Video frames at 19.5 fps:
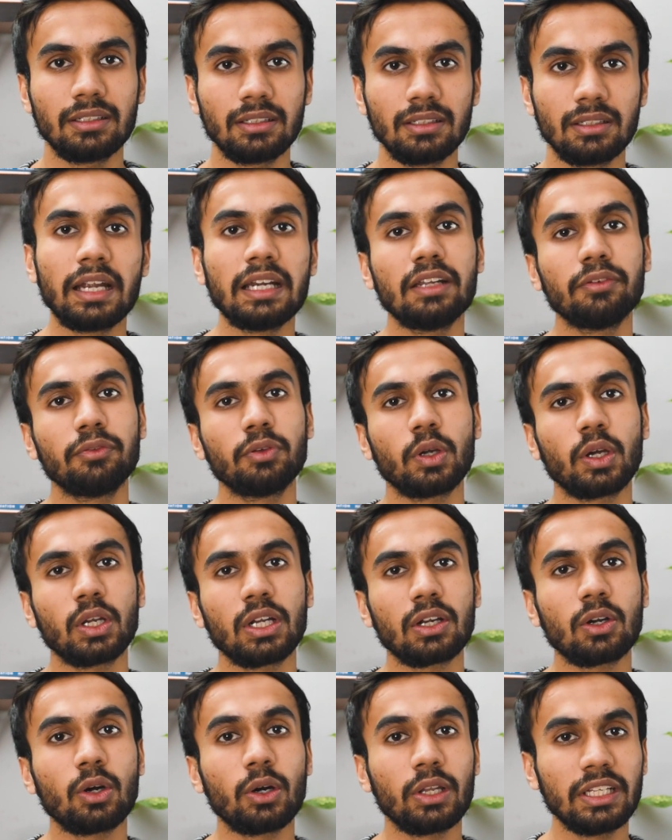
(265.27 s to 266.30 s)
And if you are
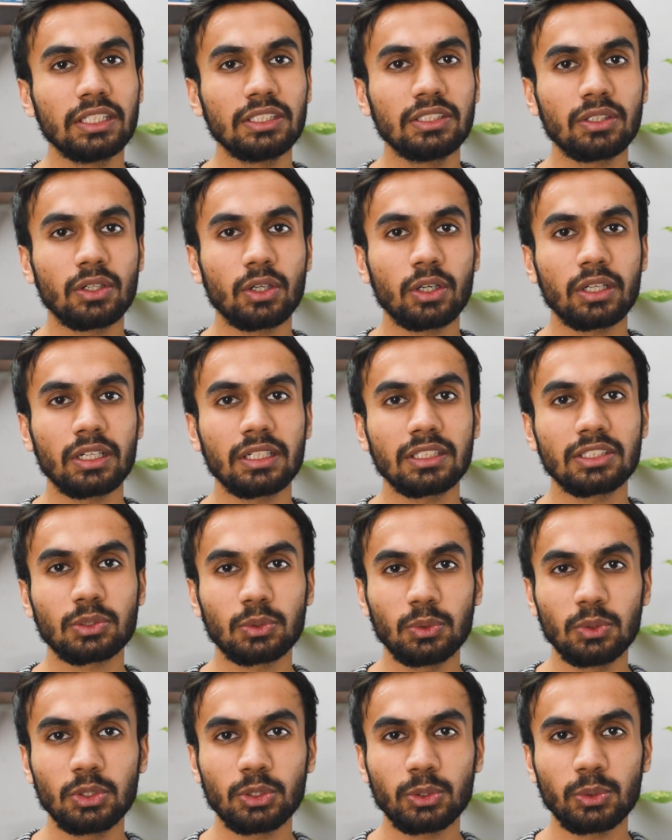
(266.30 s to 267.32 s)
a college or
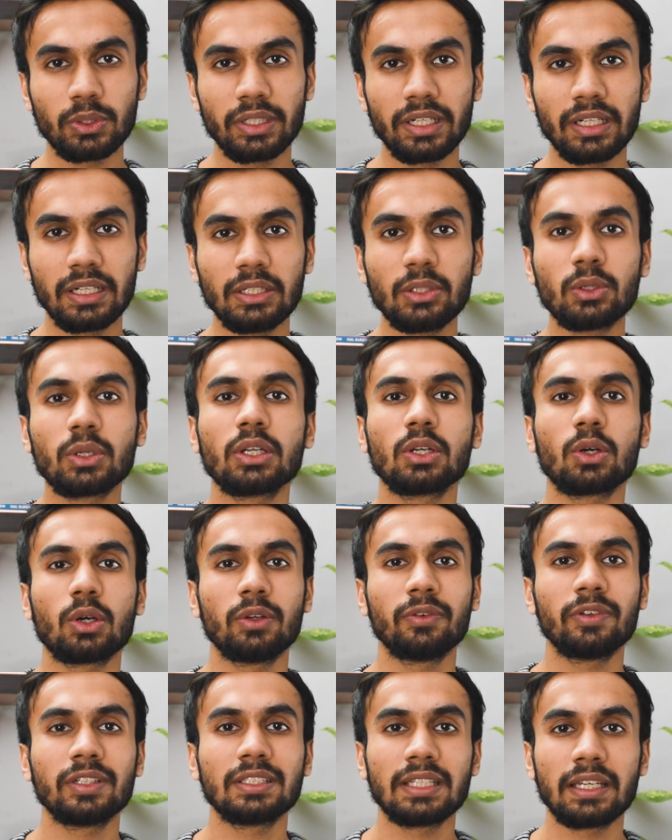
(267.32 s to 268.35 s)
school student, you can
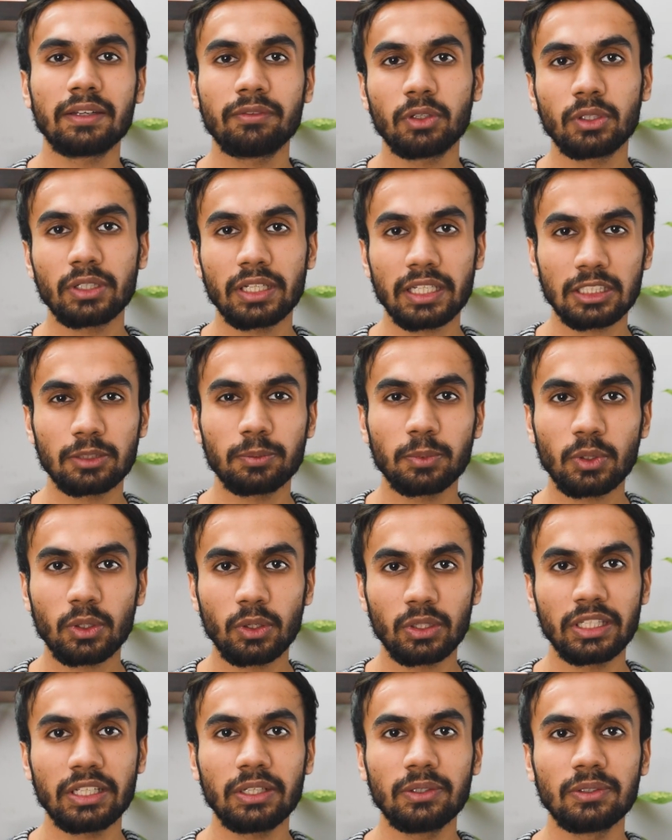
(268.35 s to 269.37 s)
always have your textbook
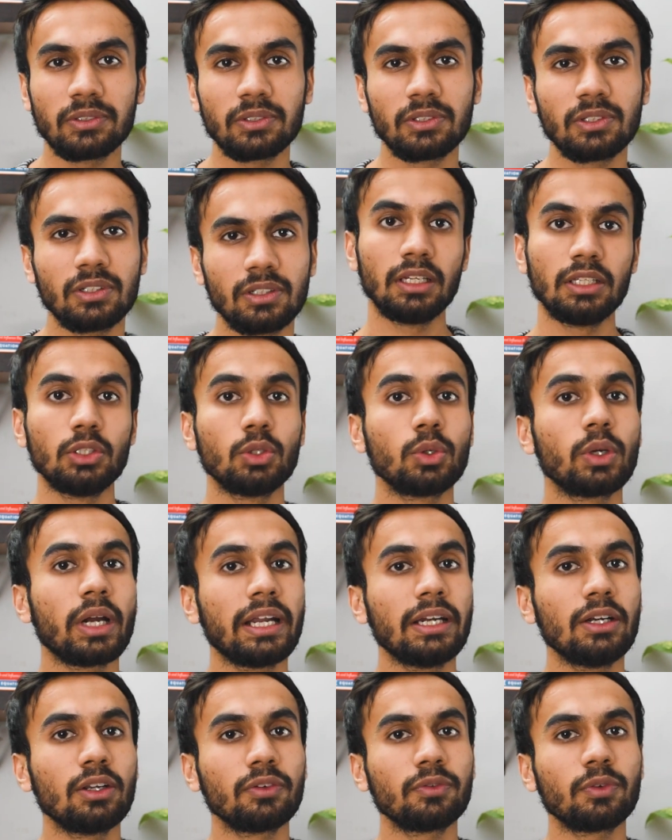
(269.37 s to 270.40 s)
on the go. You
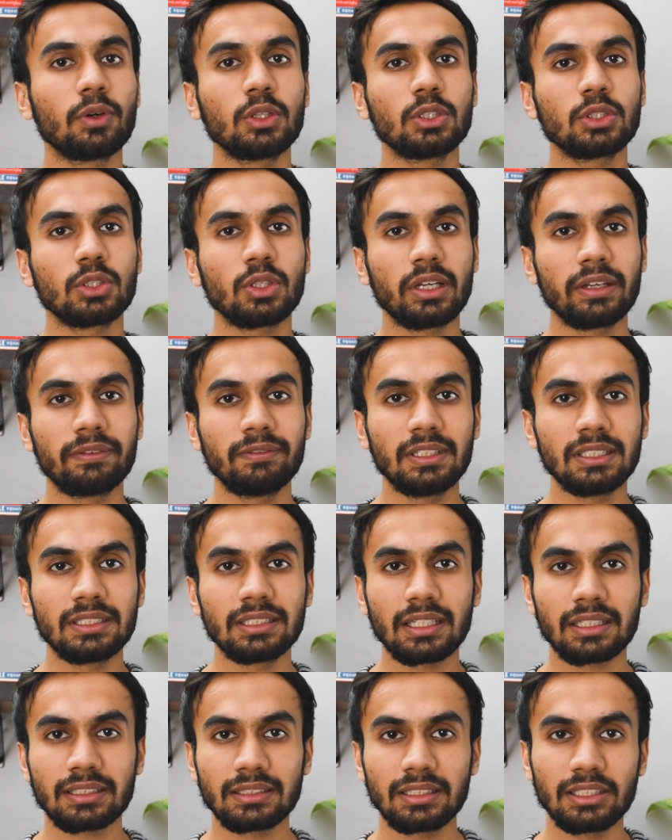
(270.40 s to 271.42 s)
kind of also have this
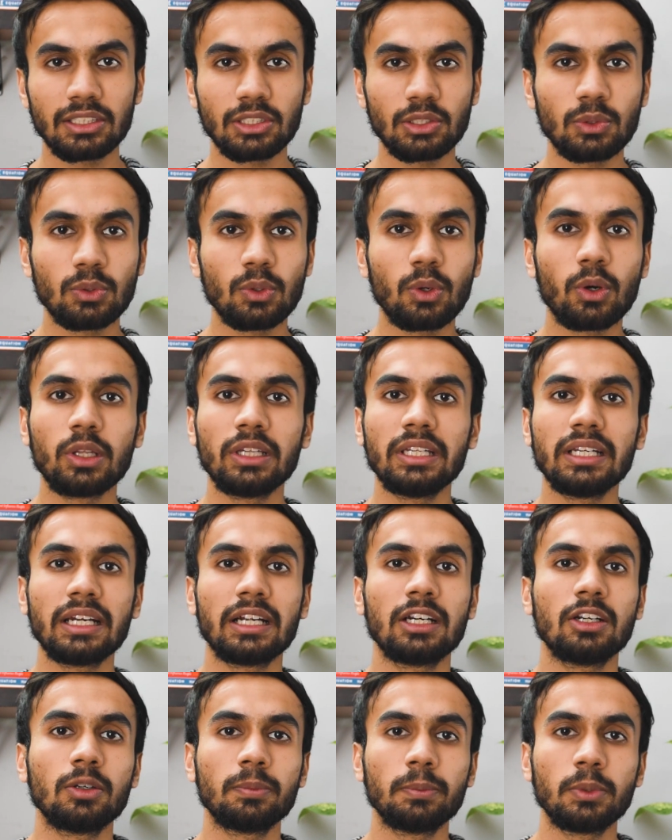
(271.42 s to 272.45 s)
access to all the
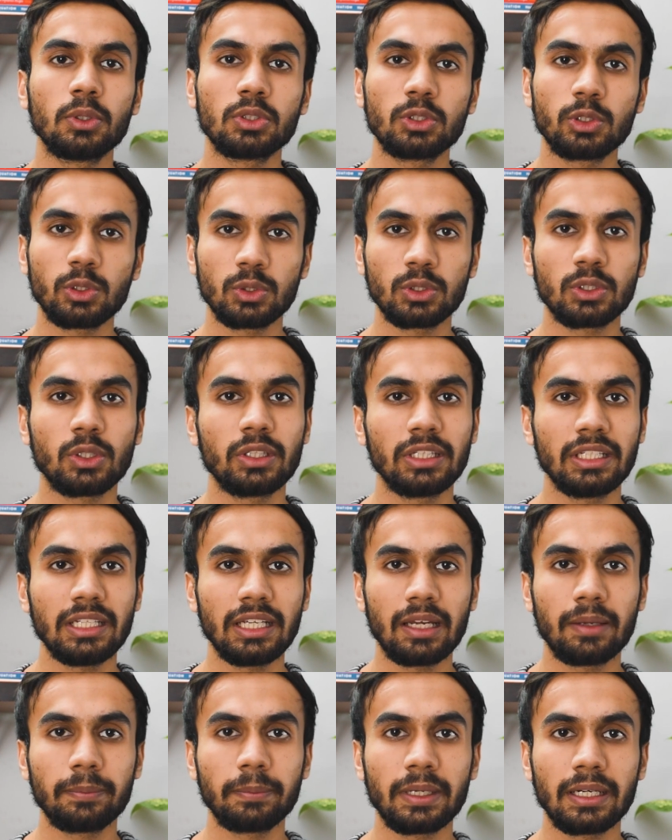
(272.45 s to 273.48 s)
kind of bookstores on the
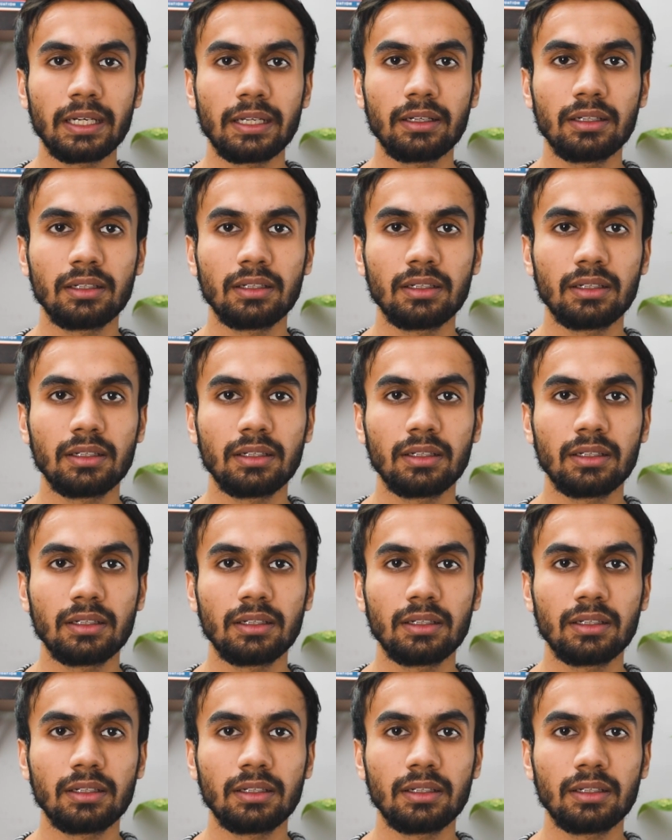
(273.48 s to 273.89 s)
iPad.